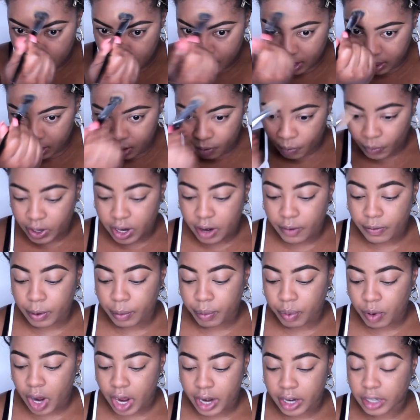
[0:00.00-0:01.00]
And then whatever
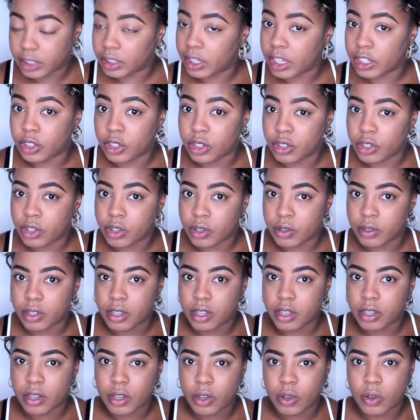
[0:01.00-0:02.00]
product that you choose
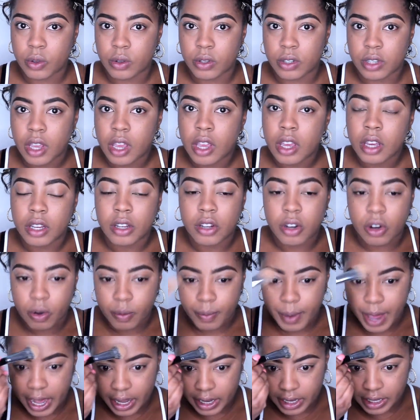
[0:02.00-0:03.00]
to use,
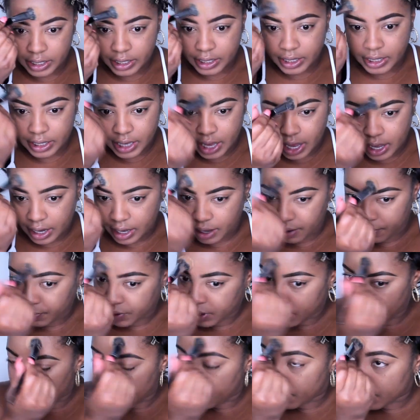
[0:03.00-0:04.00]
go back and set it.
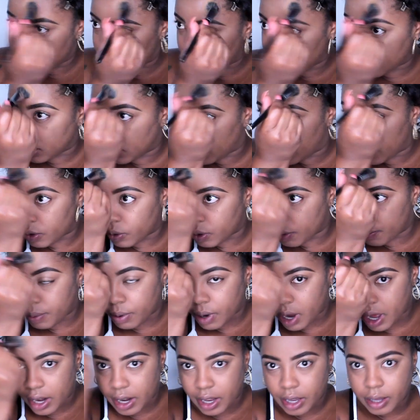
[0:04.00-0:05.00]
If it's a liquid
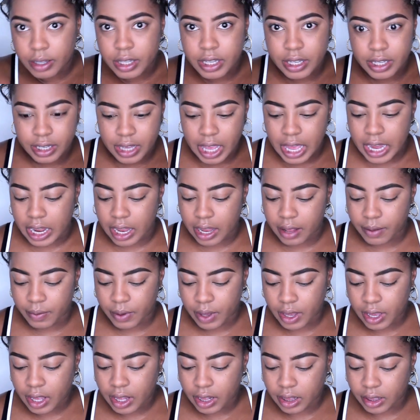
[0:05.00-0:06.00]
product, set it.
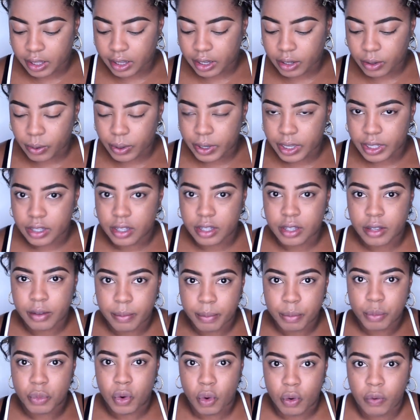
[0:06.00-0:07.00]
Liquids
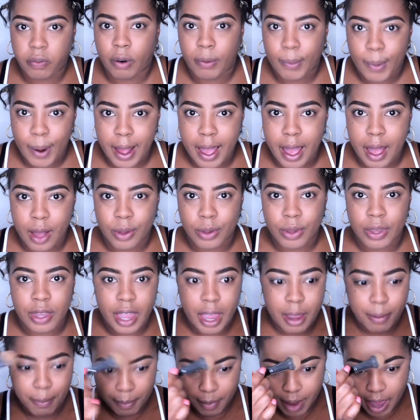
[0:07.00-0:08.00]
move around,
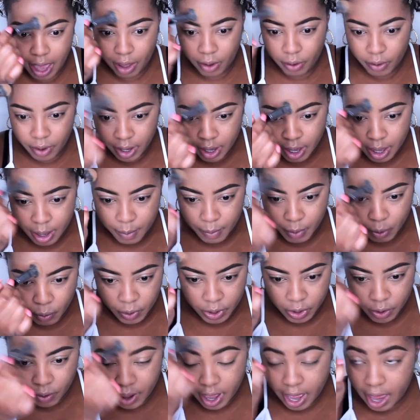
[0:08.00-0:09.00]
they melt. But
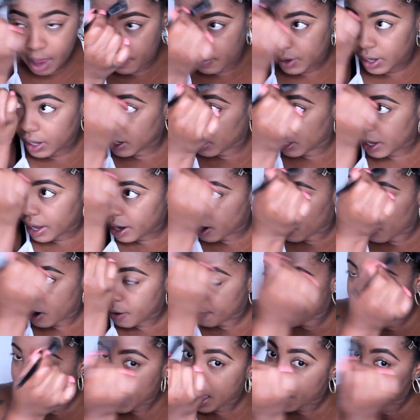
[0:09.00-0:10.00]
when you have a layer
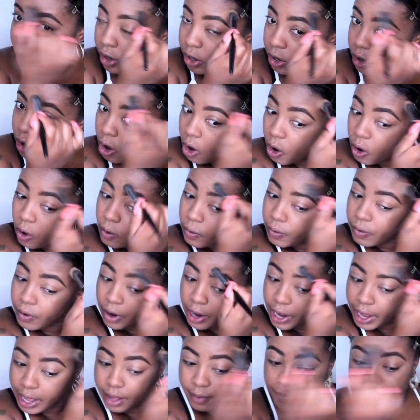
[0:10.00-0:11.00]
of powder
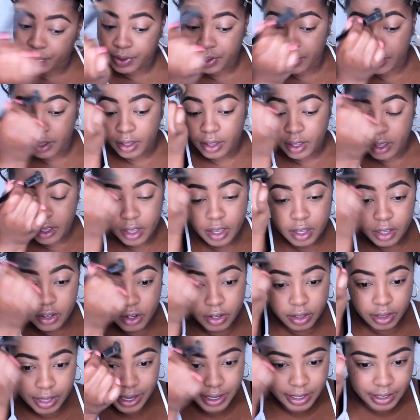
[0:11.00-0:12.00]
over it,
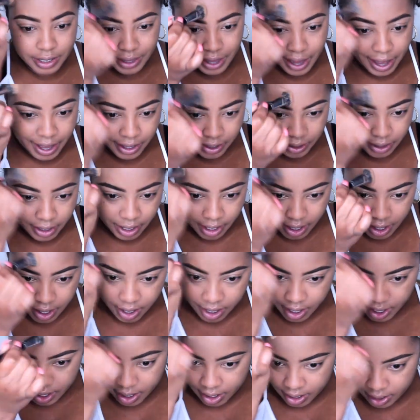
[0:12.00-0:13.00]
you're less likely
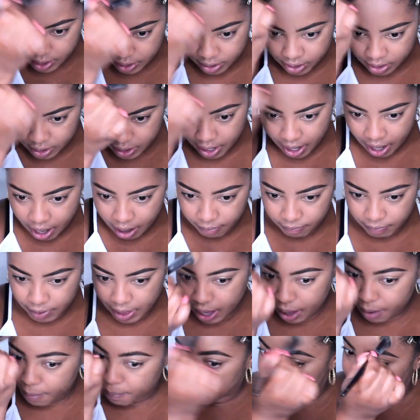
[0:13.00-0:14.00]
to have
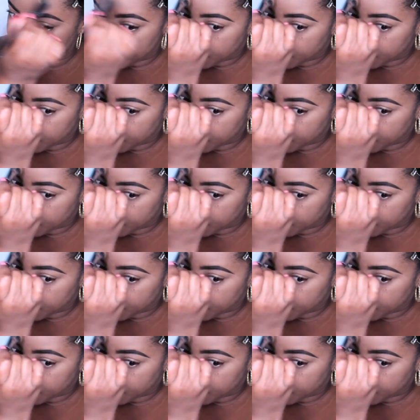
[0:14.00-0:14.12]
that